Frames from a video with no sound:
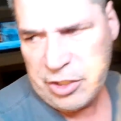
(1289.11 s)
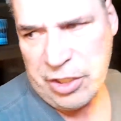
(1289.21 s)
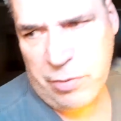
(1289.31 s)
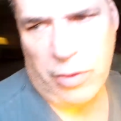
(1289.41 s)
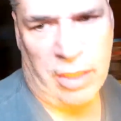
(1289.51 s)

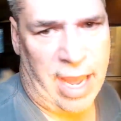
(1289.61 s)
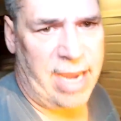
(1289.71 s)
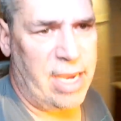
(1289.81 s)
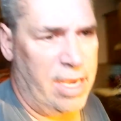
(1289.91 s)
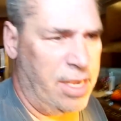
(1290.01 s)
She will
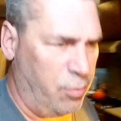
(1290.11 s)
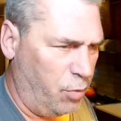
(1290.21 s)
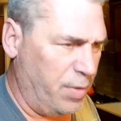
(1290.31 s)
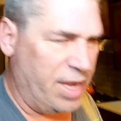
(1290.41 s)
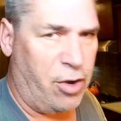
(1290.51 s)
like it. It
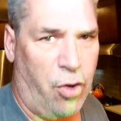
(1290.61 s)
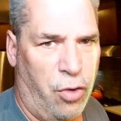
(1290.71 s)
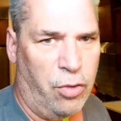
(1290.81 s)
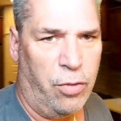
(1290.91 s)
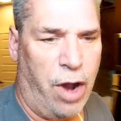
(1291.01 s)
will make
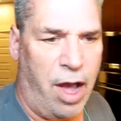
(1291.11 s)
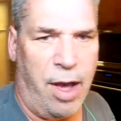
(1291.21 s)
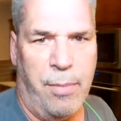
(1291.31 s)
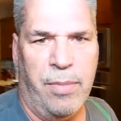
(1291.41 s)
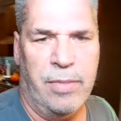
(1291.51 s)
her
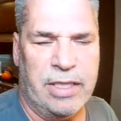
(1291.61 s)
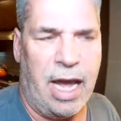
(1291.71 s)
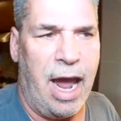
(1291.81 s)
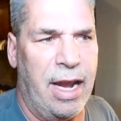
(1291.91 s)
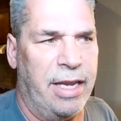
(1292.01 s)

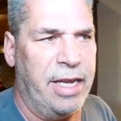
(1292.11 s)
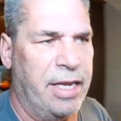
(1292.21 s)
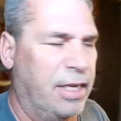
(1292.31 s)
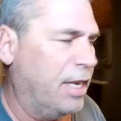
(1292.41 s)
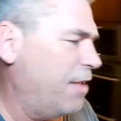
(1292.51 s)
tiling
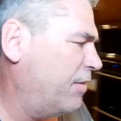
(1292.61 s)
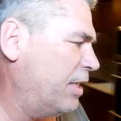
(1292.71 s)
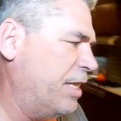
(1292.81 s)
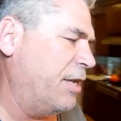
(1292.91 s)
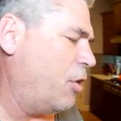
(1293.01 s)
and
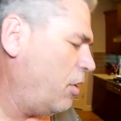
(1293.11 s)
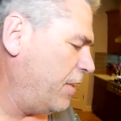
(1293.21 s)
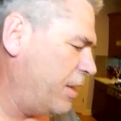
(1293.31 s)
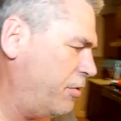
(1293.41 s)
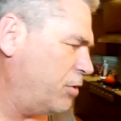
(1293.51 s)
leveling and all
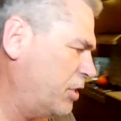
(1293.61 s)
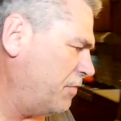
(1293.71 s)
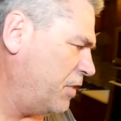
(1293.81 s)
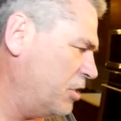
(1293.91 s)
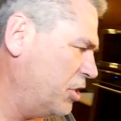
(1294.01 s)
that other
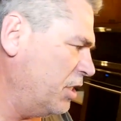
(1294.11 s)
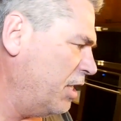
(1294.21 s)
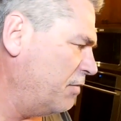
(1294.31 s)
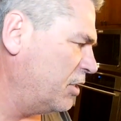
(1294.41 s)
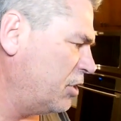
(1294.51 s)
stuff that she
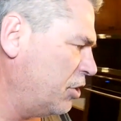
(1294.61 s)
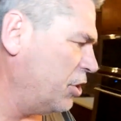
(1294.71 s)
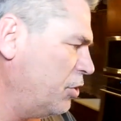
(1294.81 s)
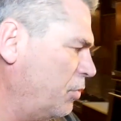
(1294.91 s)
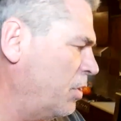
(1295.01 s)
loves to
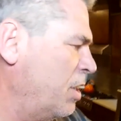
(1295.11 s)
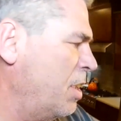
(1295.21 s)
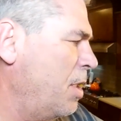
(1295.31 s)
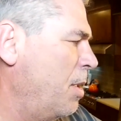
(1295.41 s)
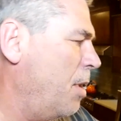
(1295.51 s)
do
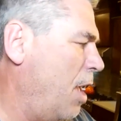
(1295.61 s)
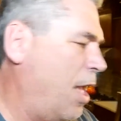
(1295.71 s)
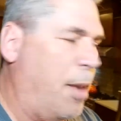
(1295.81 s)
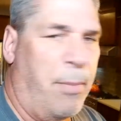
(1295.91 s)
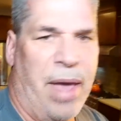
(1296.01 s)

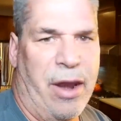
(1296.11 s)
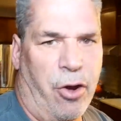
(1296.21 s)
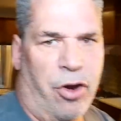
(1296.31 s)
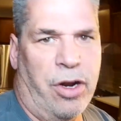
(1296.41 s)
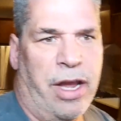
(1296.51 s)

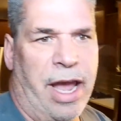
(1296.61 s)
better.